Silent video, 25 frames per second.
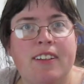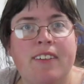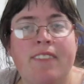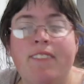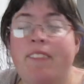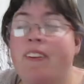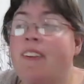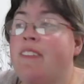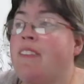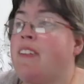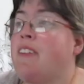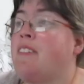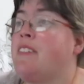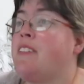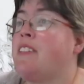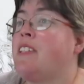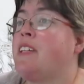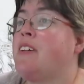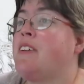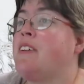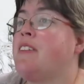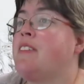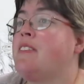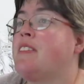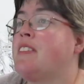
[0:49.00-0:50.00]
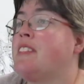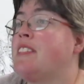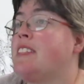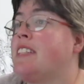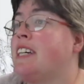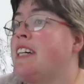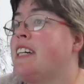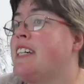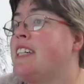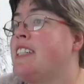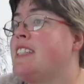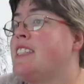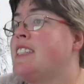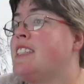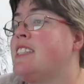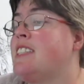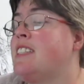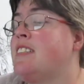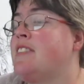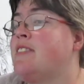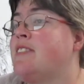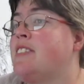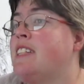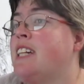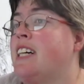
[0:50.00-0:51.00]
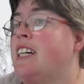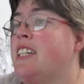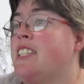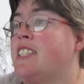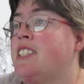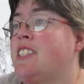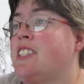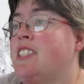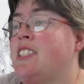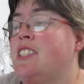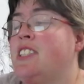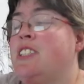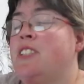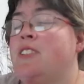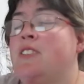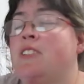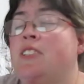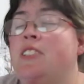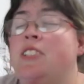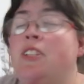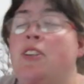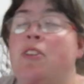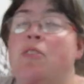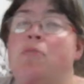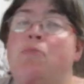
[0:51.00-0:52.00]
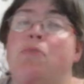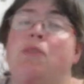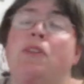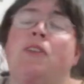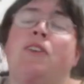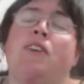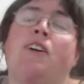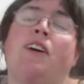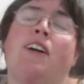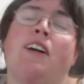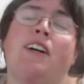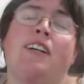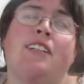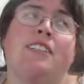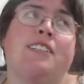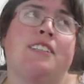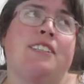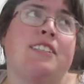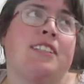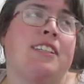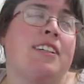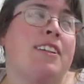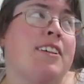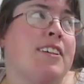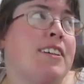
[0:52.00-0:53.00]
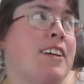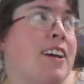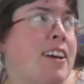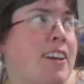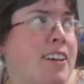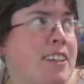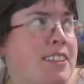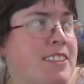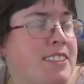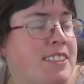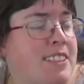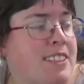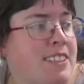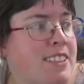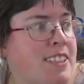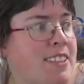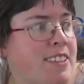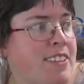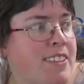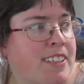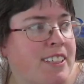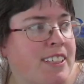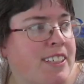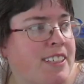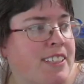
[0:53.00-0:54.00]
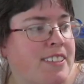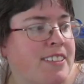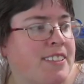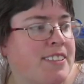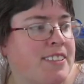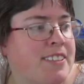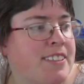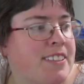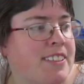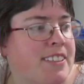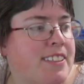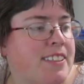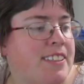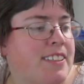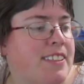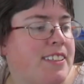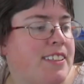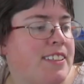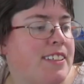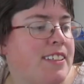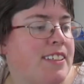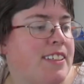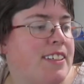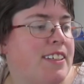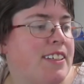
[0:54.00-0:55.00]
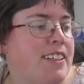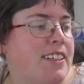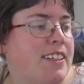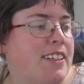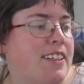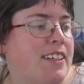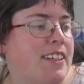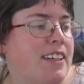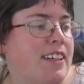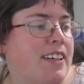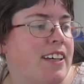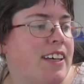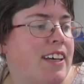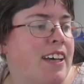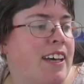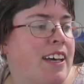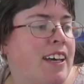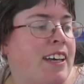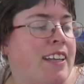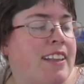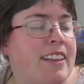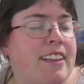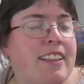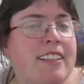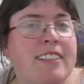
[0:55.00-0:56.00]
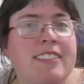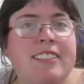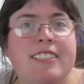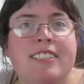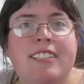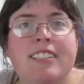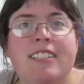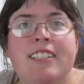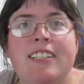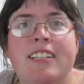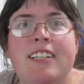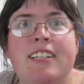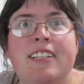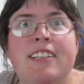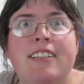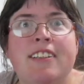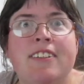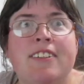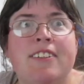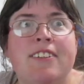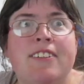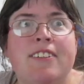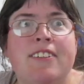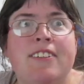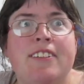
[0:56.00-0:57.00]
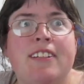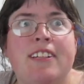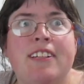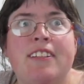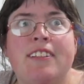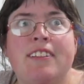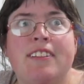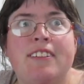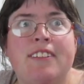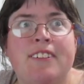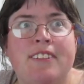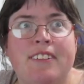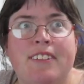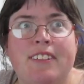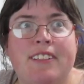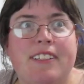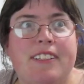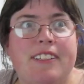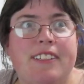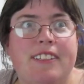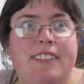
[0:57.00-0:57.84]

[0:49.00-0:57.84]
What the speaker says: but we will know of their legacy if we actually choose to open our eyes and our hearts and our ears and listen and learn and look.